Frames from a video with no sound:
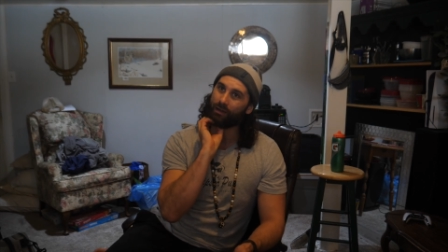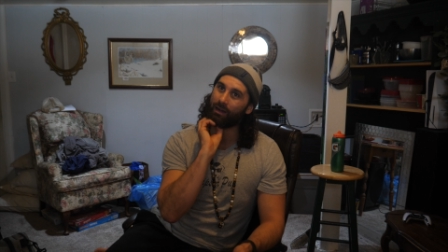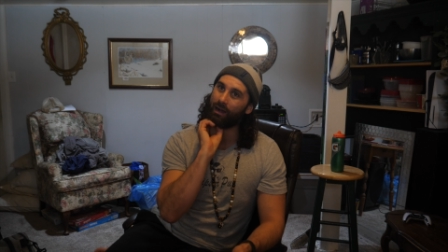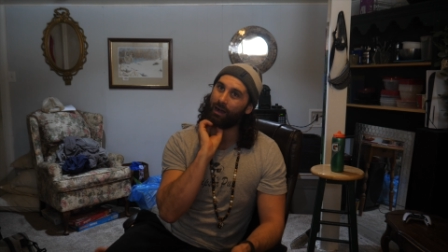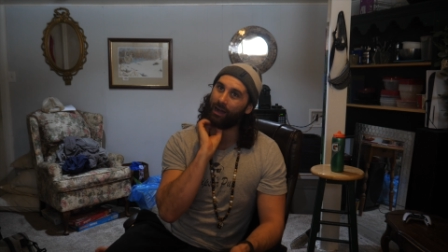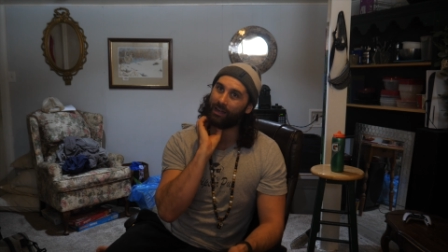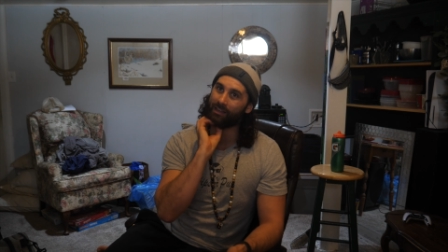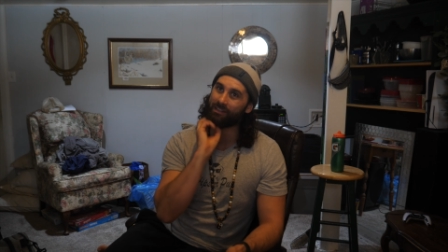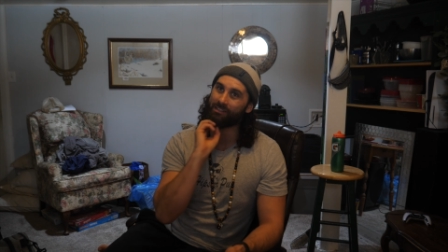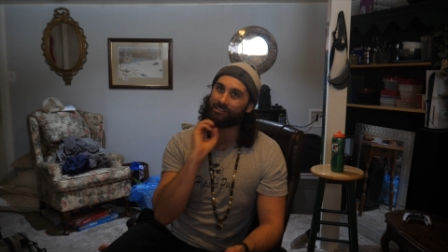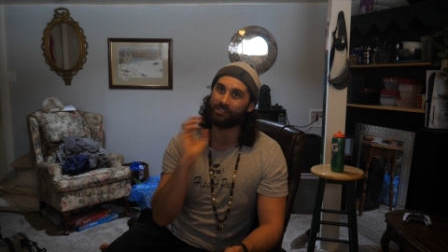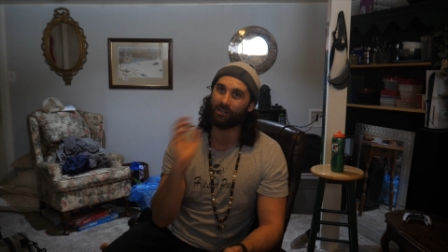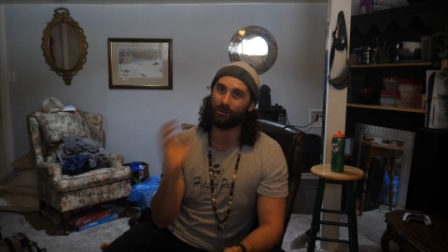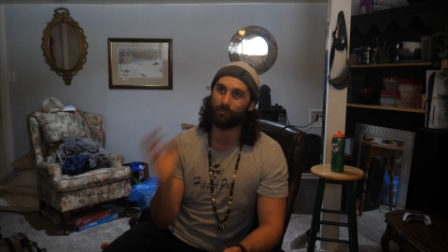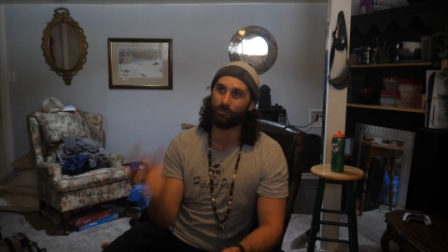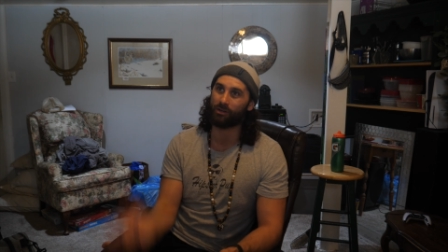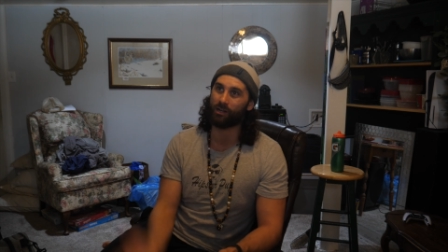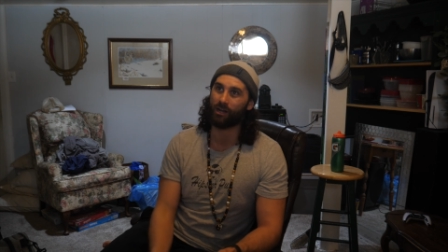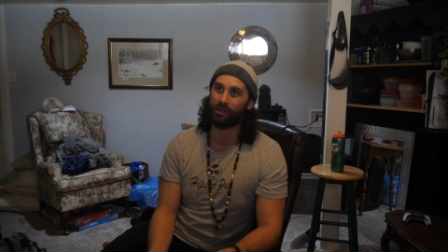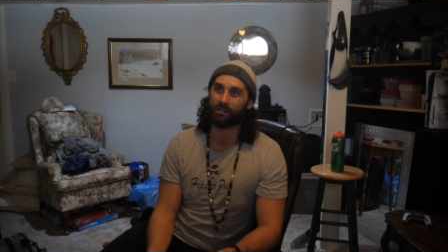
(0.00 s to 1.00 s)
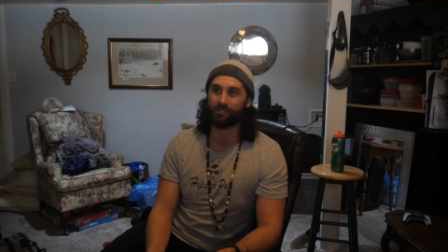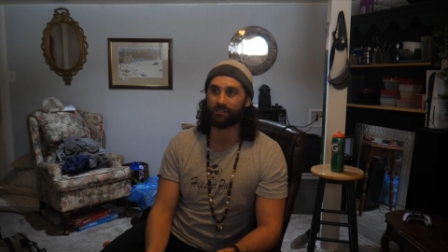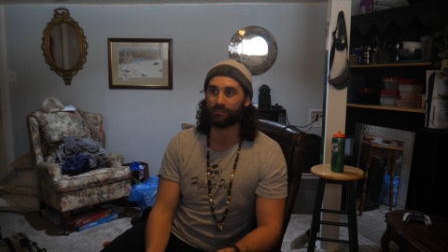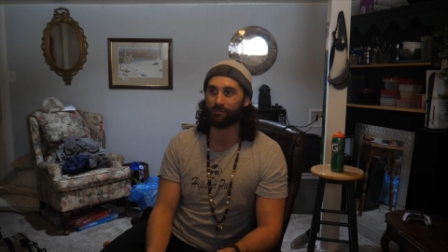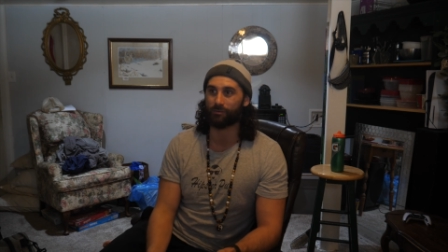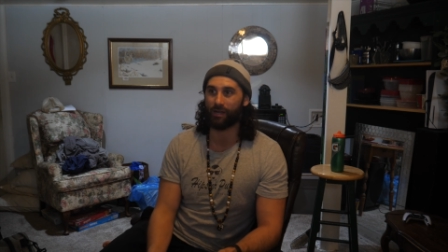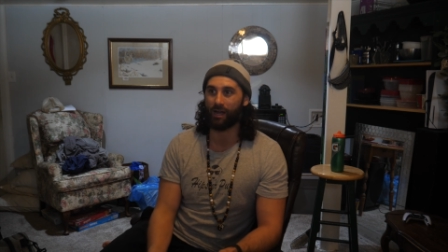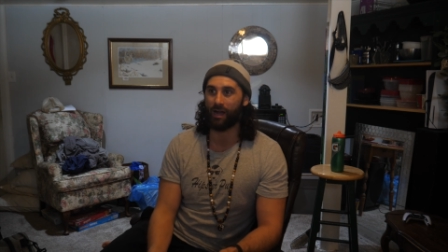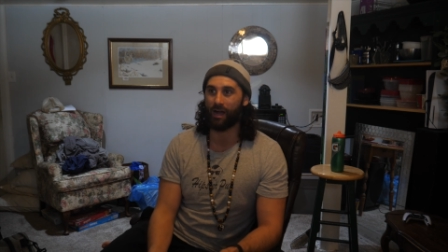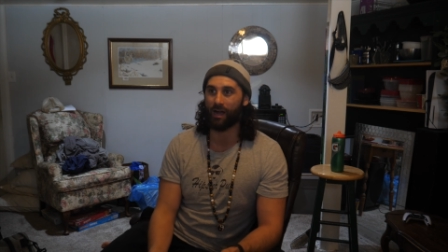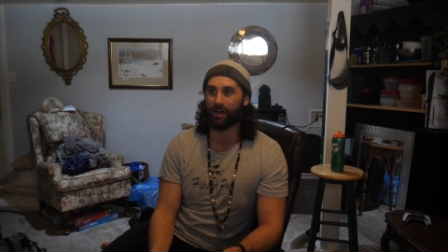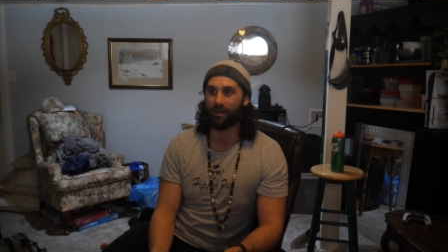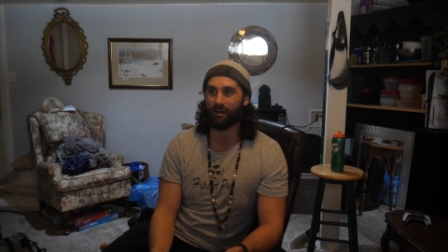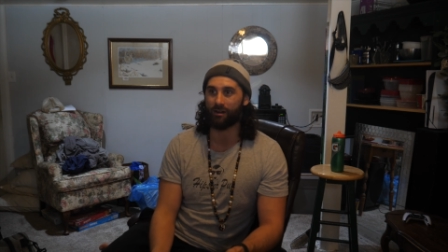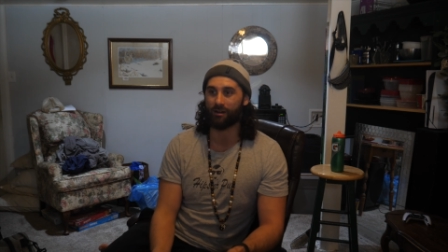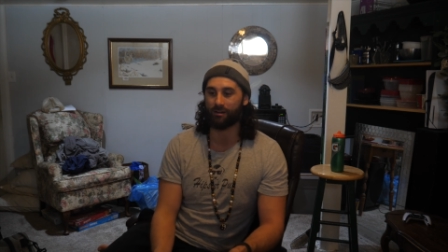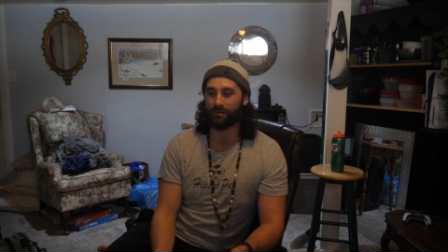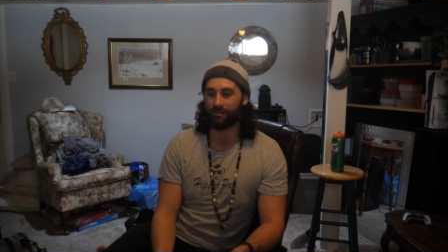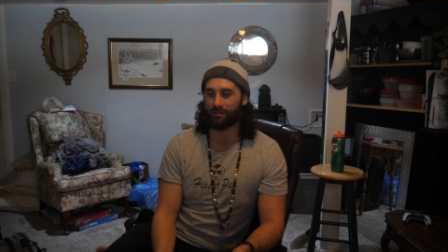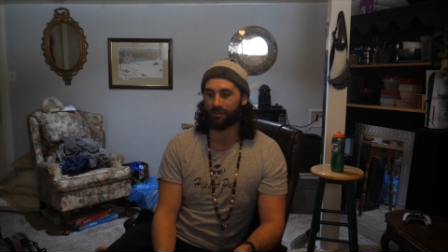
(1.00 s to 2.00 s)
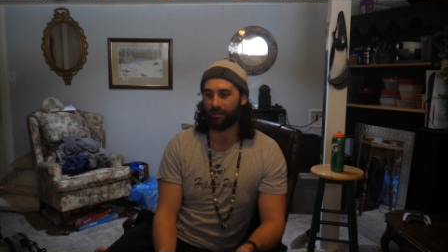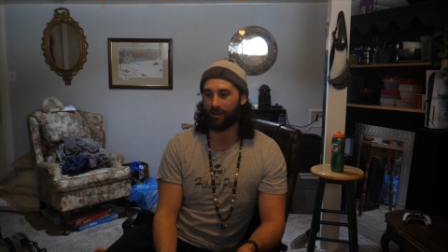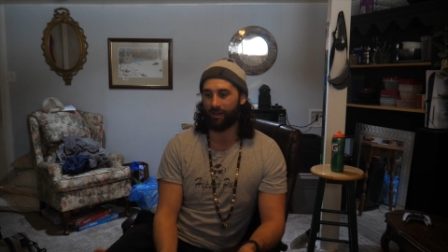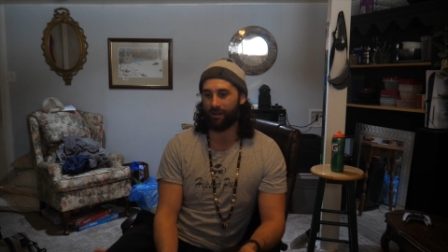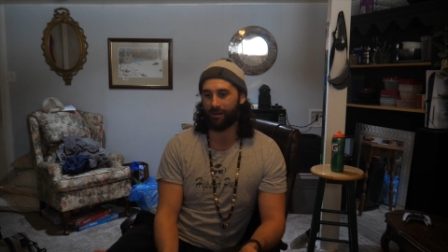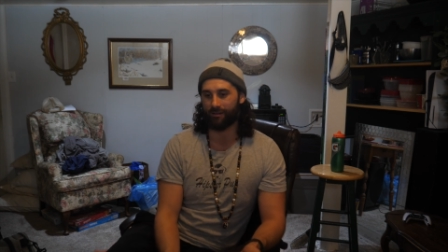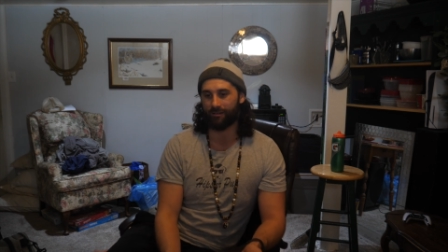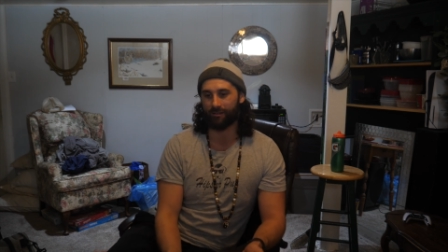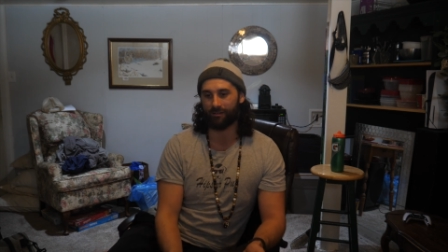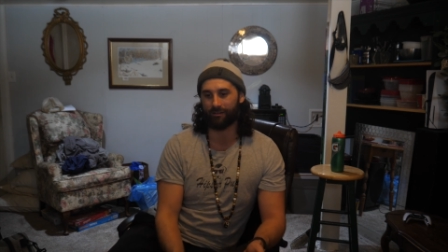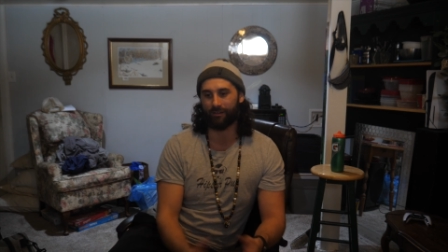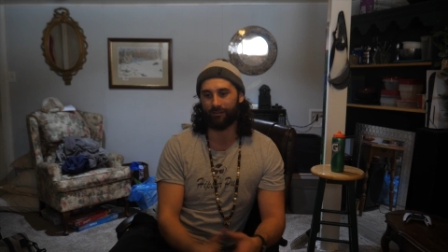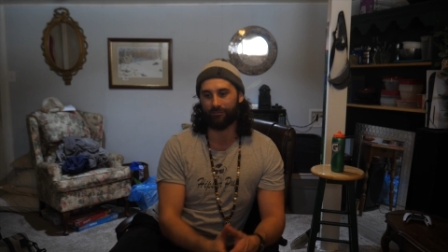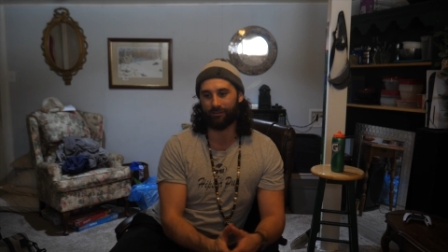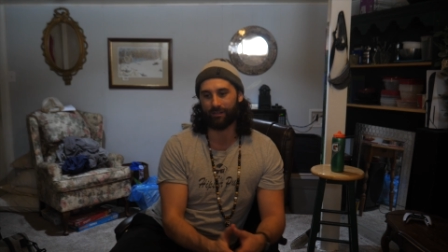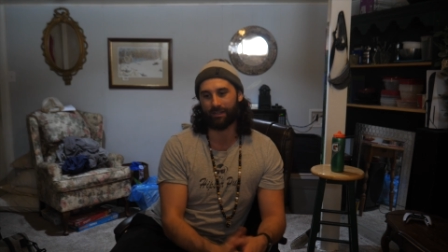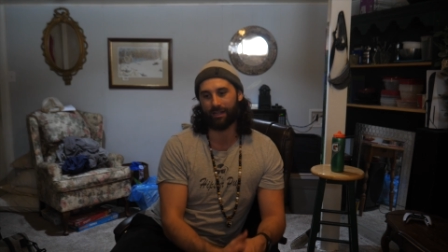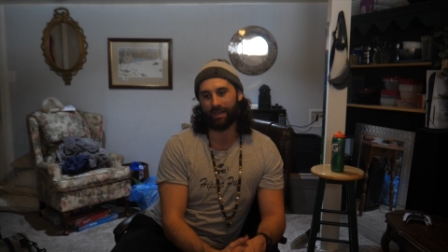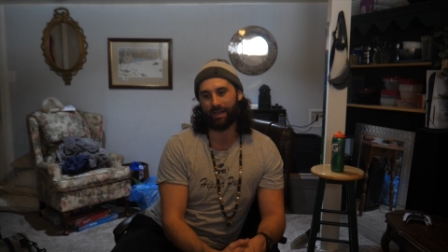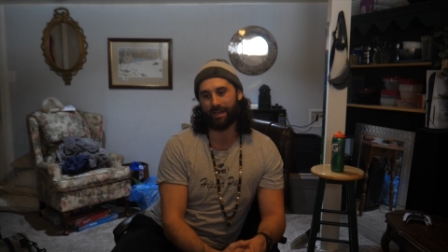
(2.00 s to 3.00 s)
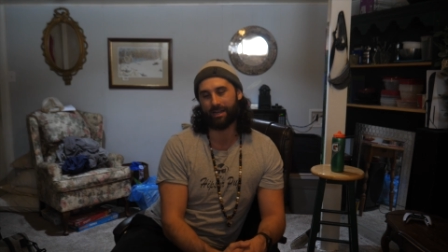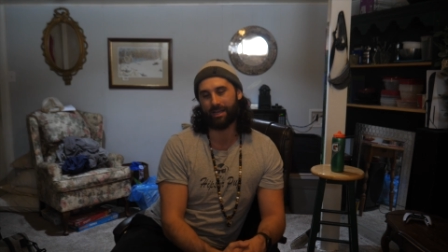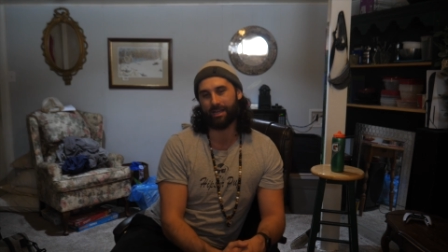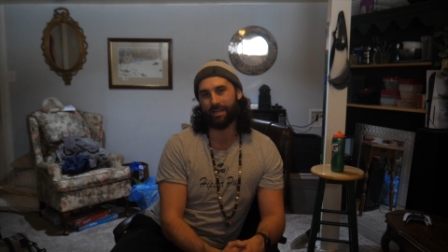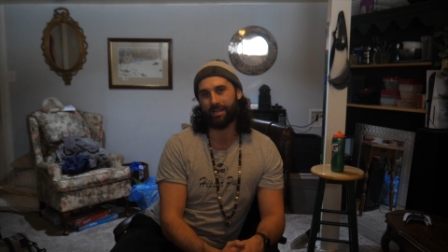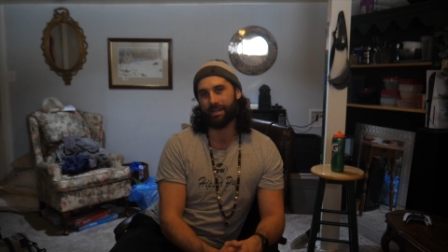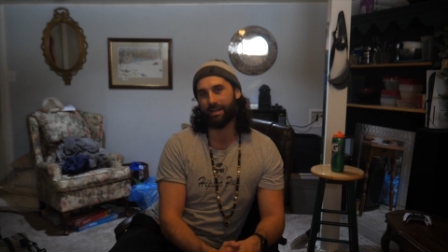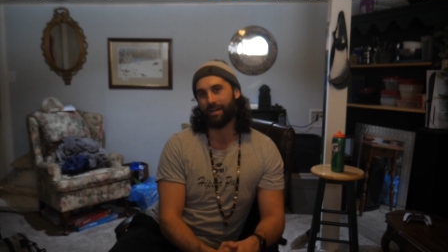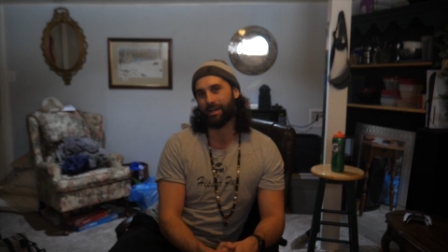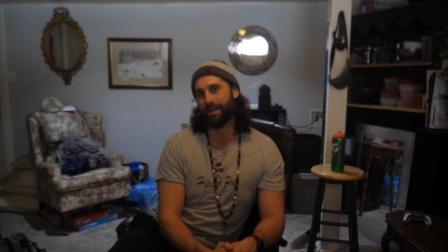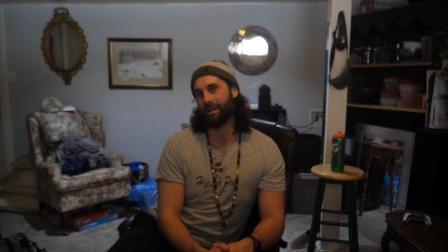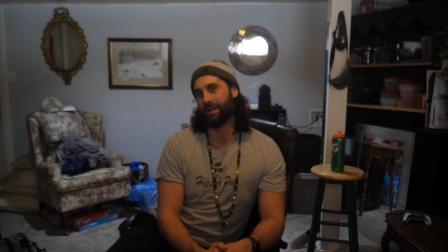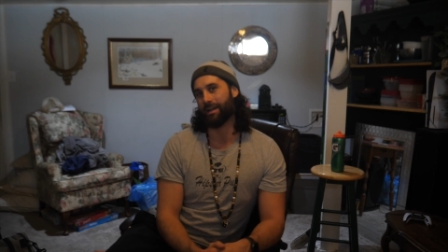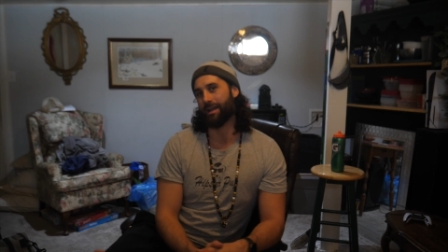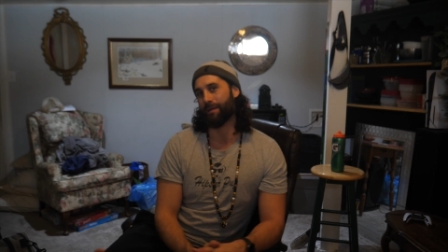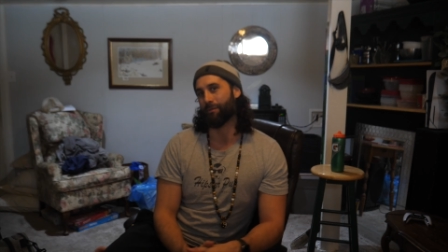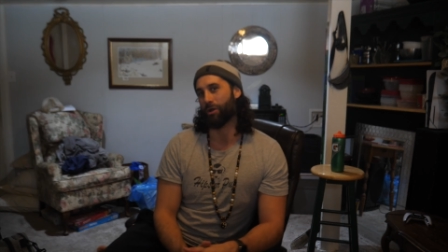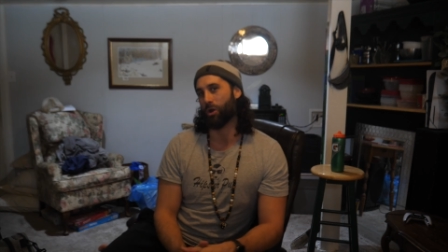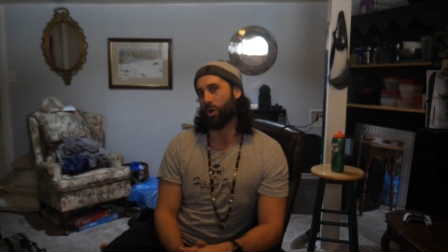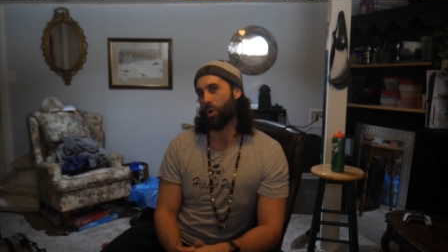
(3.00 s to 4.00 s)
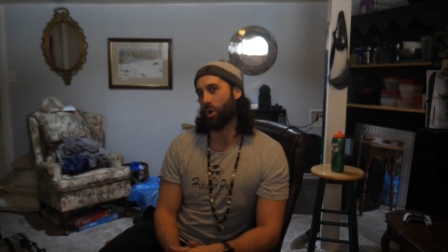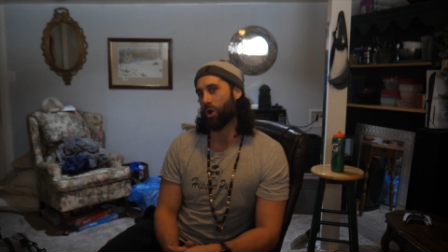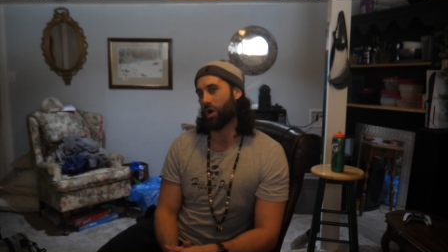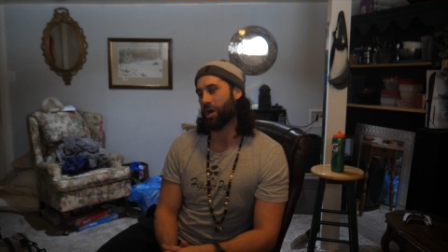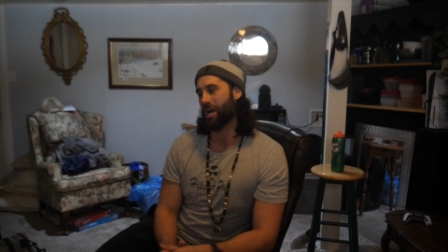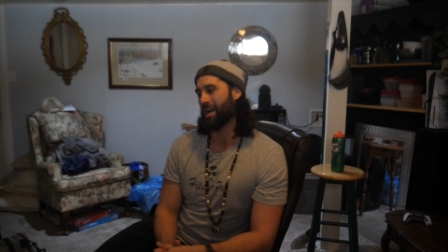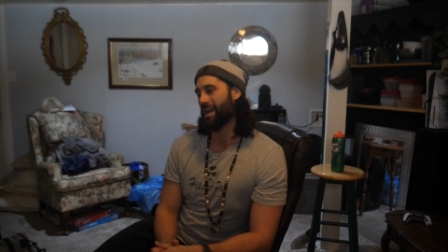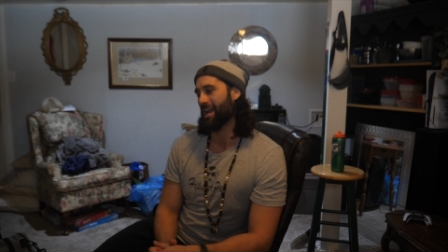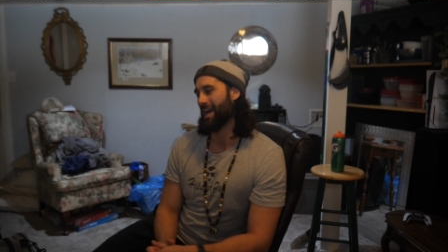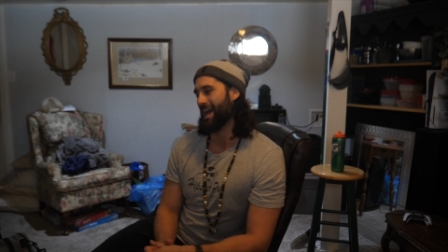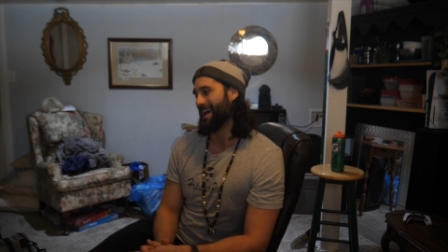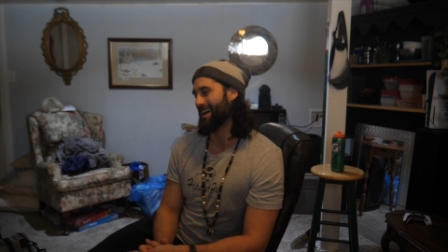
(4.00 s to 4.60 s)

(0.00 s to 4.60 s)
uh, ECL Productions, we hired hired a lovely lady named Lauren,